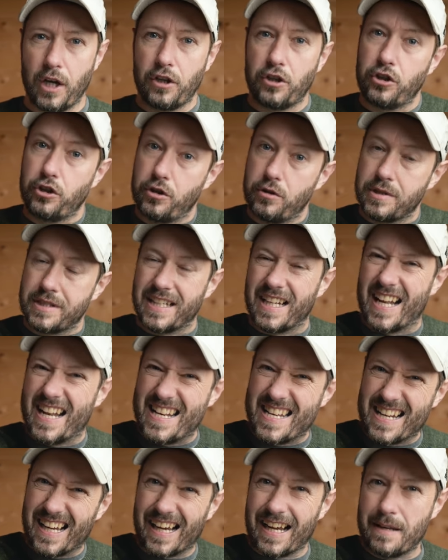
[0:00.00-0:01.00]
using a
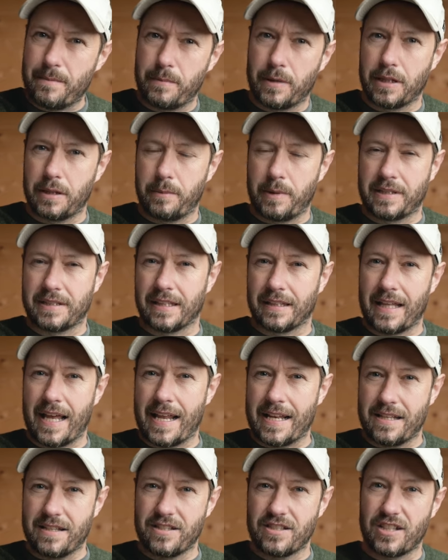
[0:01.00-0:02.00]
9 millimeter
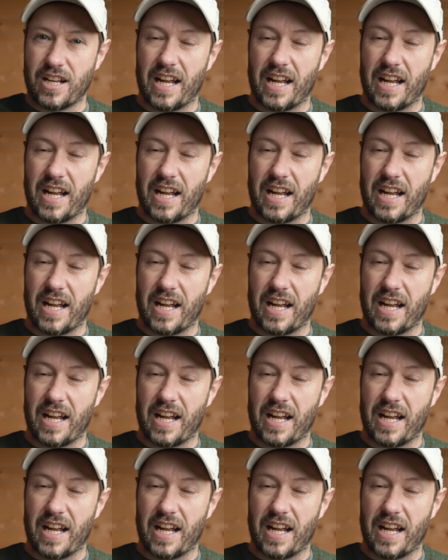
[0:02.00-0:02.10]
lens,